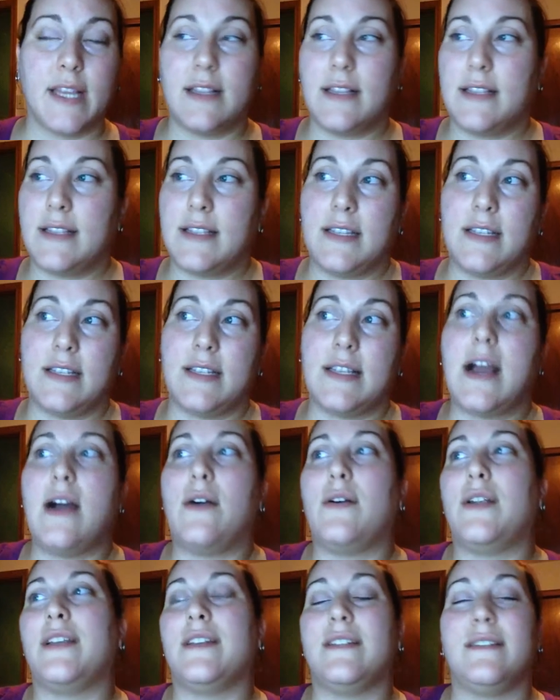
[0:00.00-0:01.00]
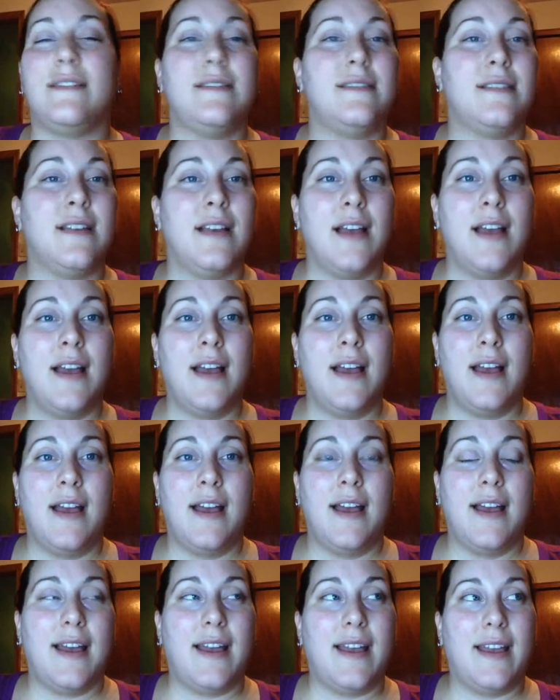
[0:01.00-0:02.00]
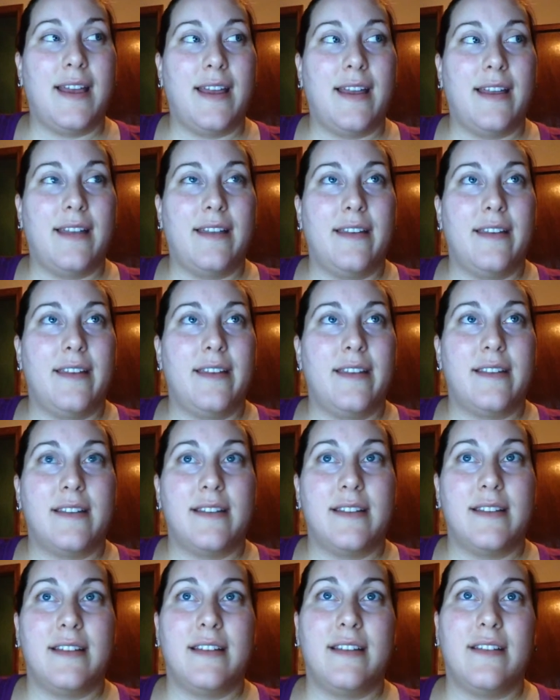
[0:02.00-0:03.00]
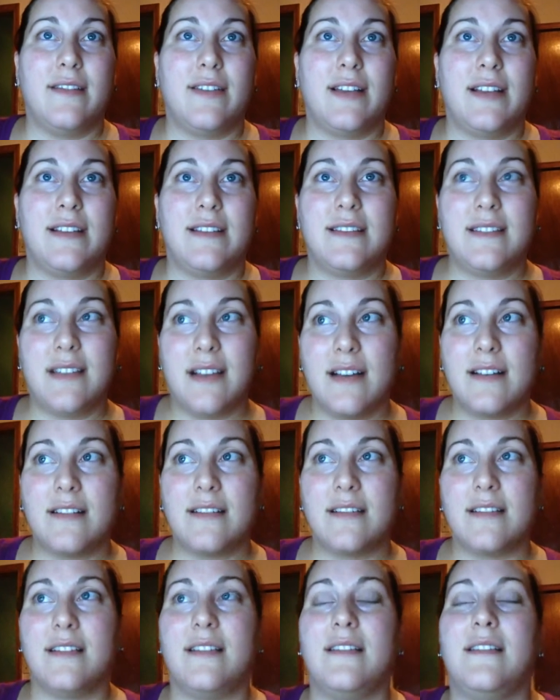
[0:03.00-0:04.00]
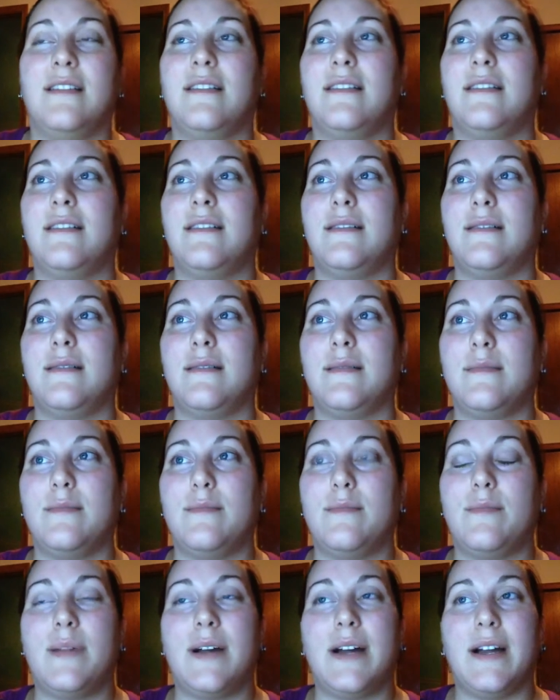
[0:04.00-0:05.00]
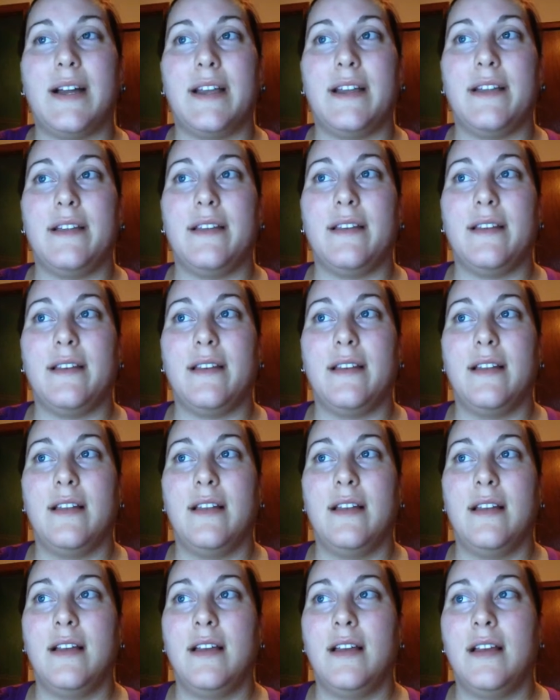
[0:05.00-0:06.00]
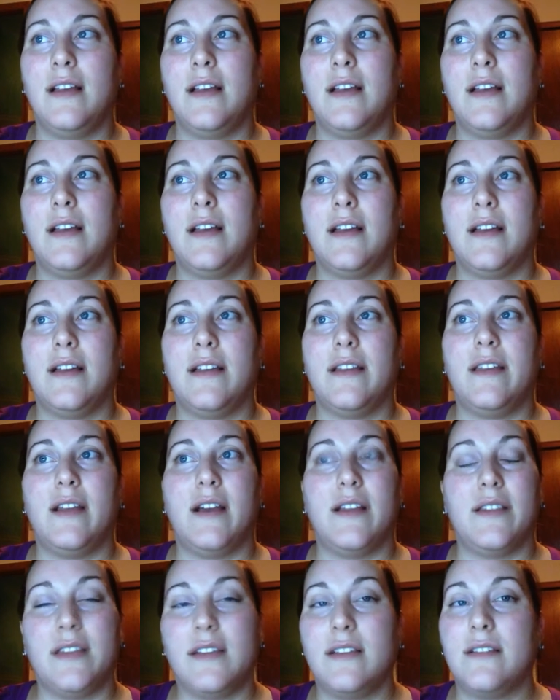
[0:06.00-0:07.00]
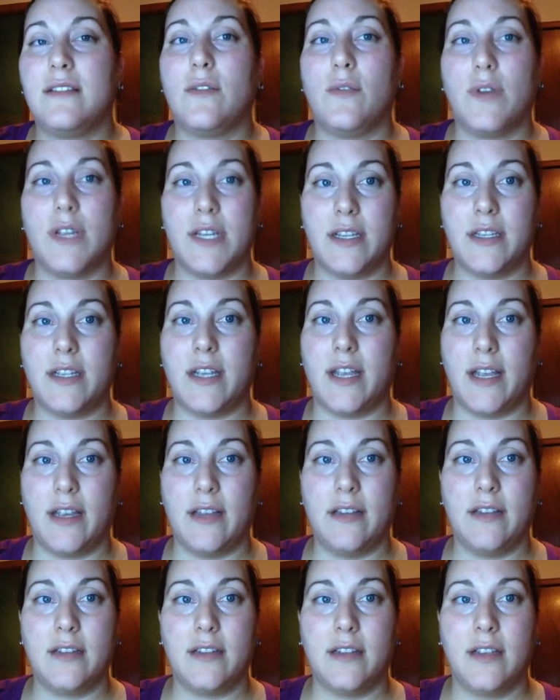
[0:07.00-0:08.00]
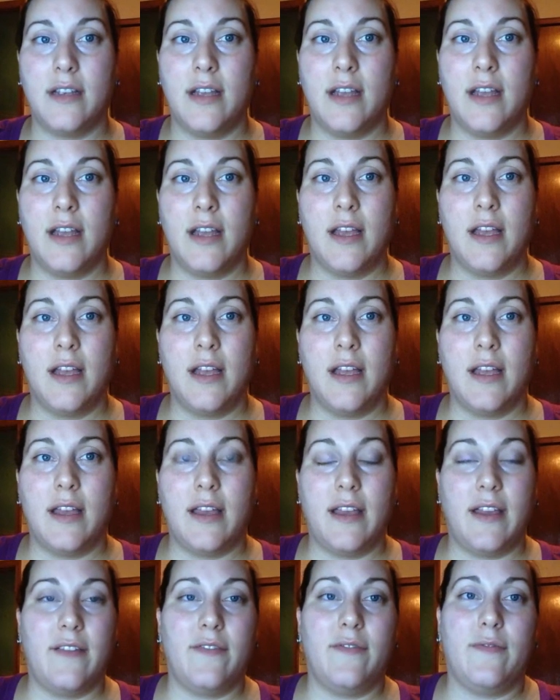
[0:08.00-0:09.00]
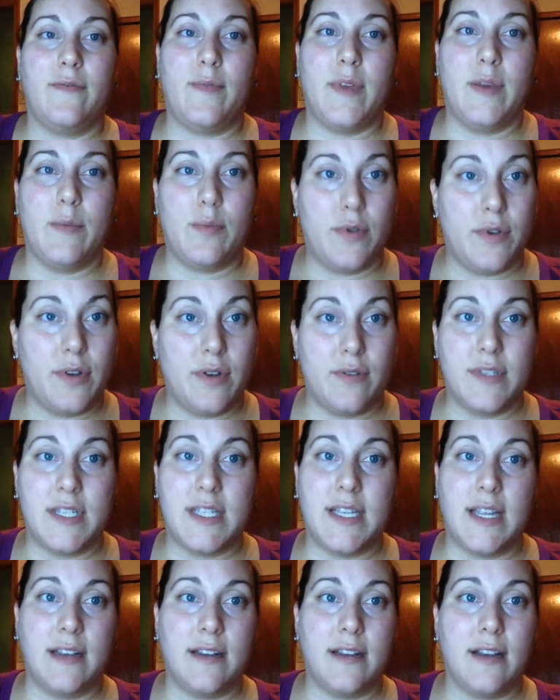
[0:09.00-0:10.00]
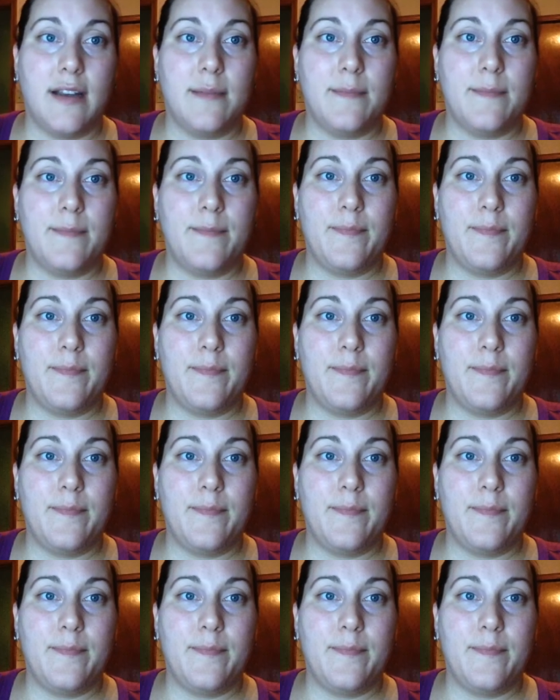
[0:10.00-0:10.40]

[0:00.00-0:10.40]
It's just how it is. And, that sucks, but nothing's going to change if people don't stand up.